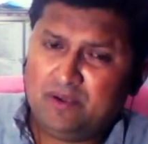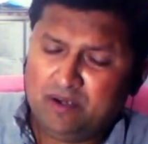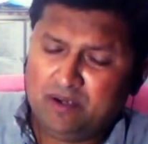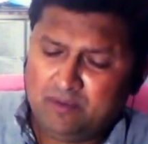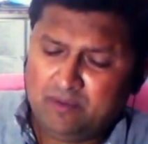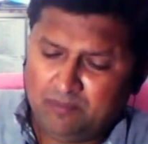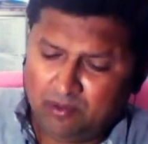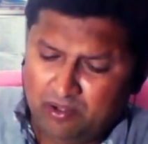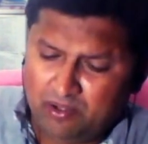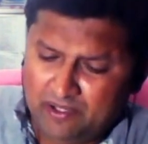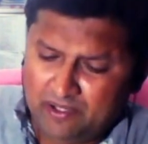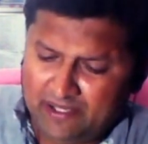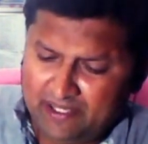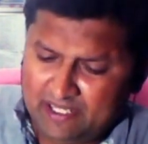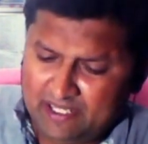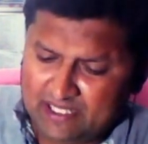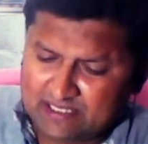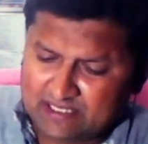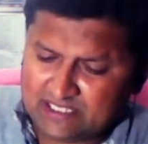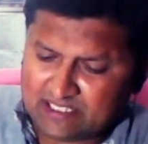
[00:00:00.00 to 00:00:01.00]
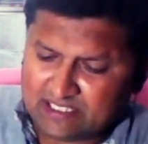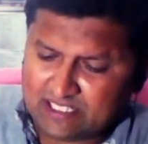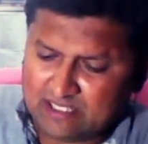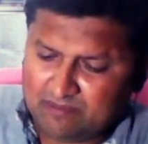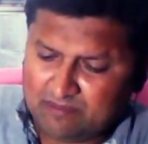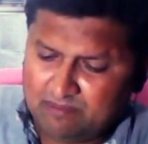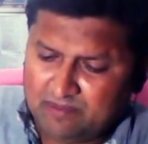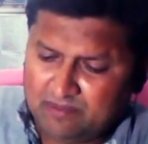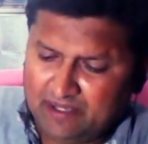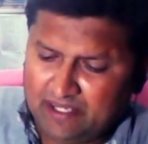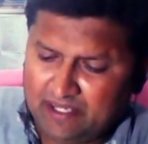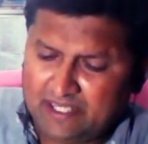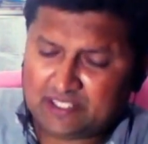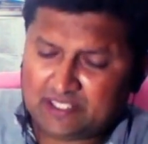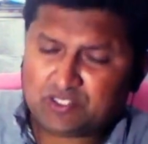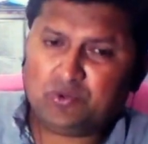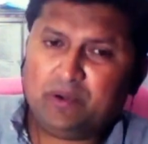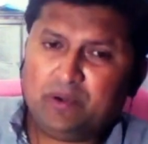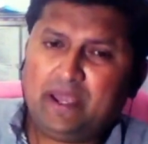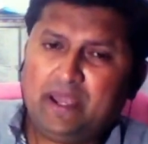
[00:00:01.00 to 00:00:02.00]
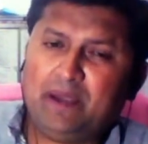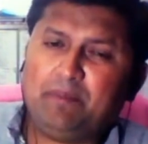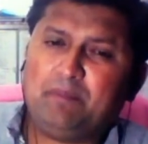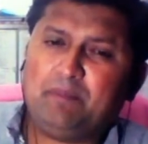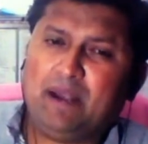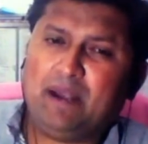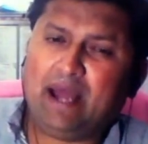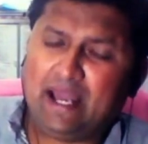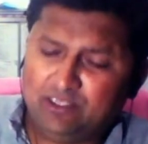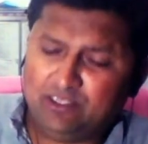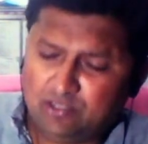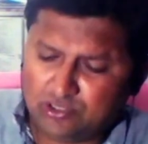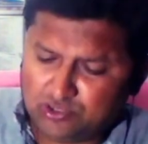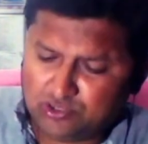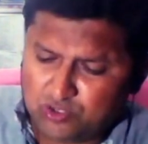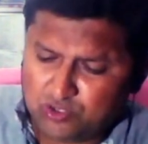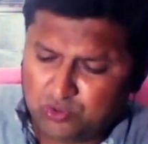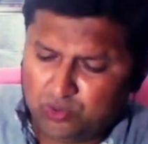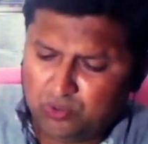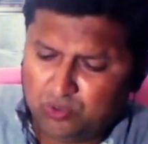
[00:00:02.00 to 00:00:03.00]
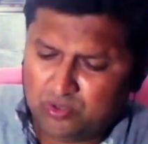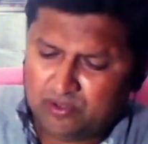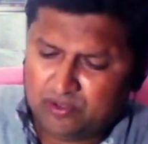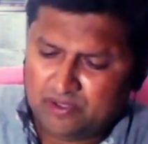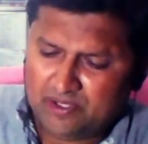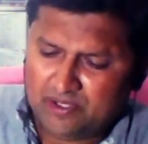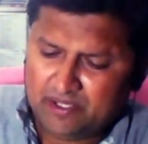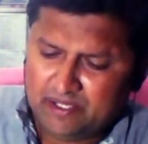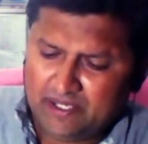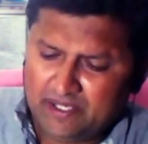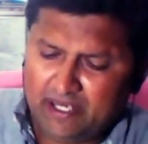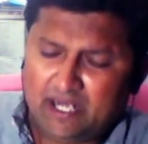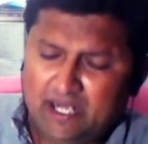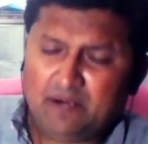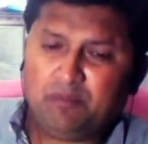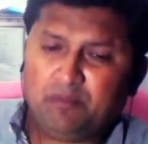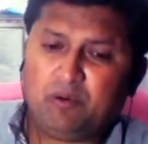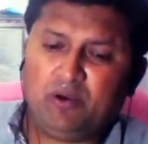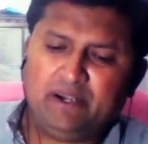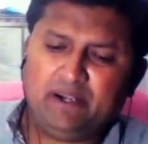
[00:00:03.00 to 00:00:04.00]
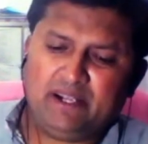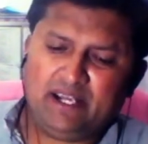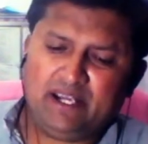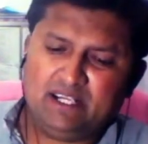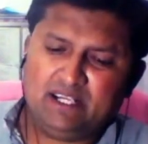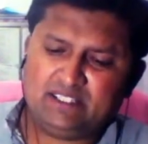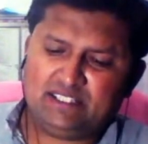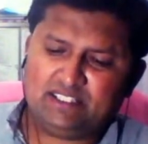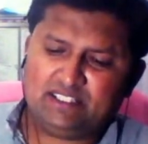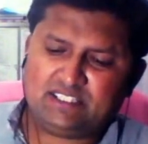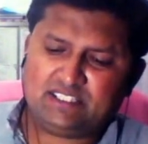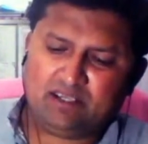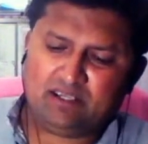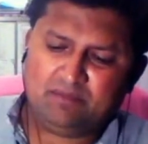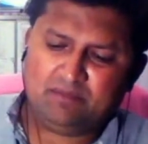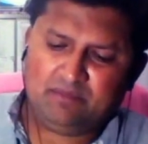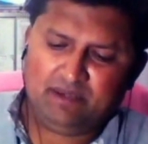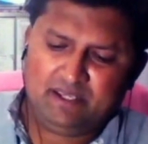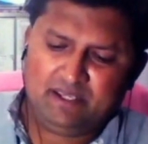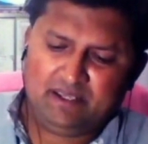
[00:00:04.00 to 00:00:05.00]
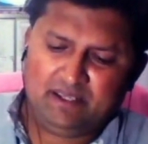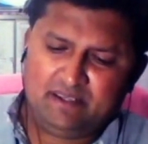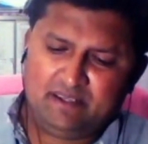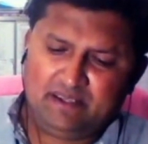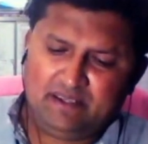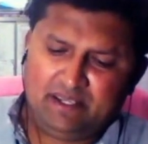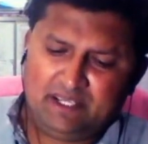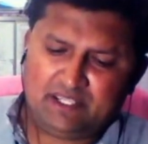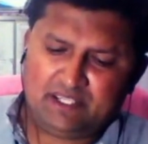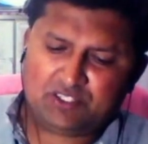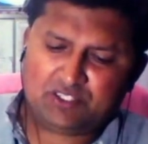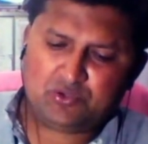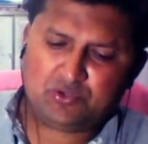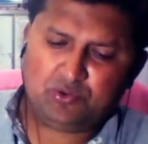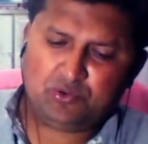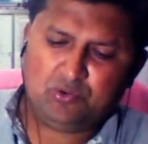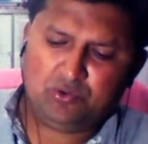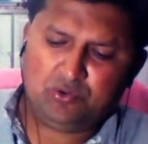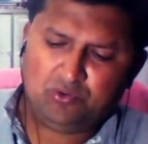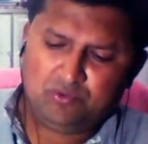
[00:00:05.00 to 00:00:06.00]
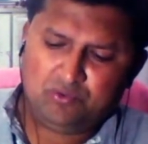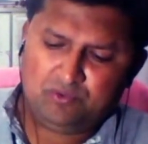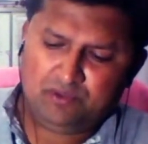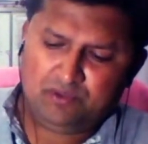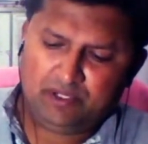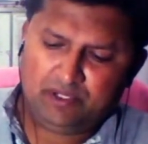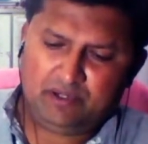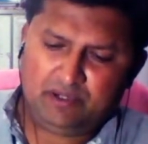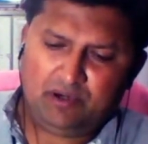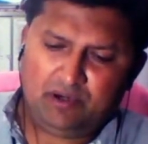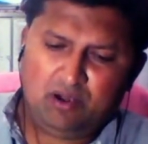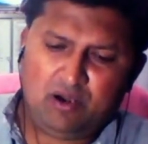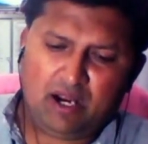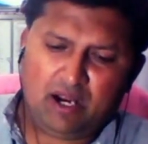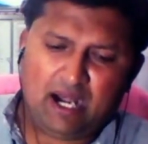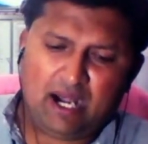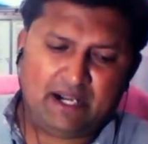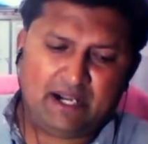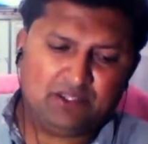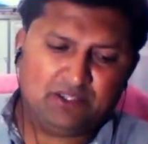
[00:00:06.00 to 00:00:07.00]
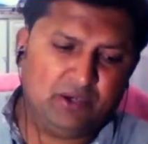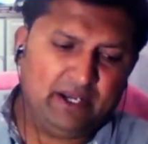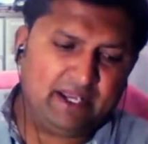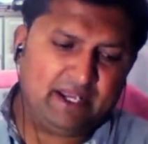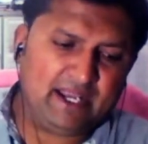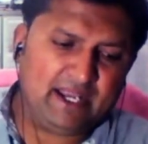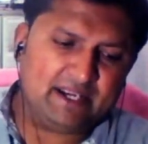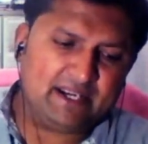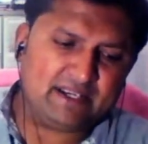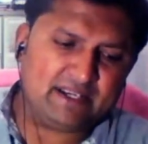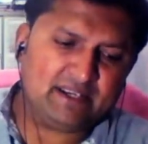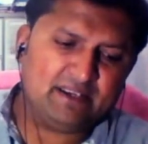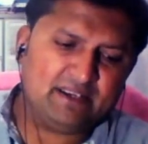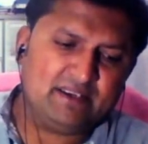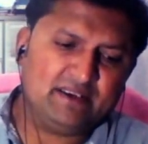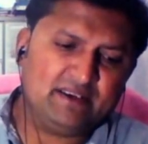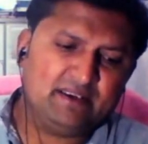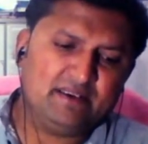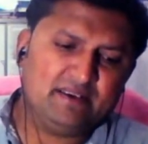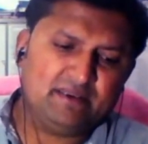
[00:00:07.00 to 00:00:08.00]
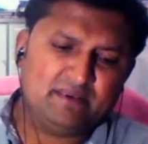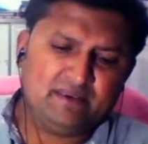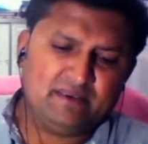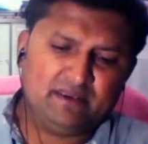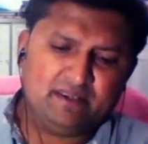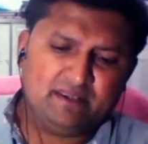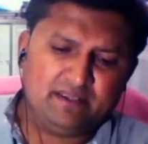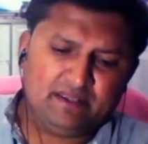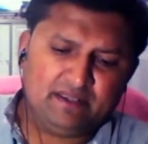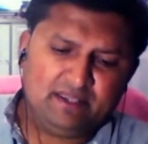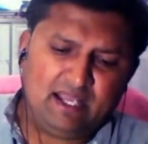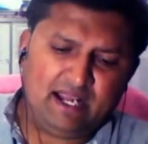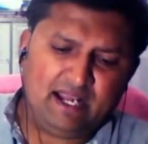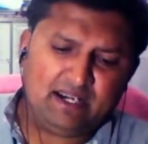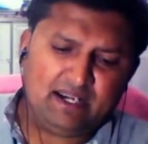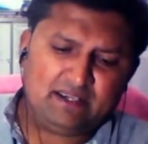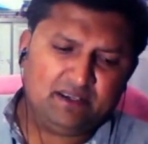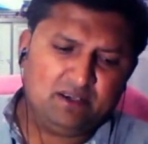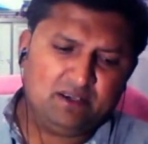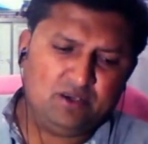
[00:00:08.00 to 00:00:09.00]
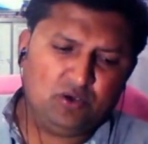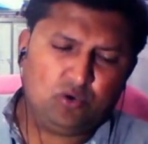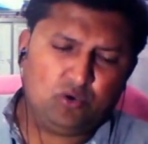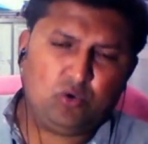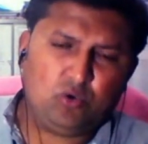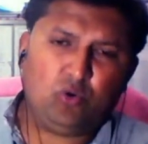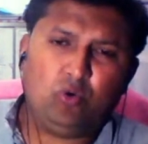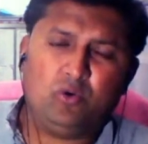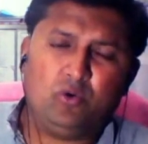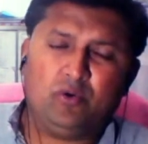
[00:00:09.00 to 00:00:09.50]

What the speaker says: Political system has to apply those rules, and political system has to, adjudicate that rule.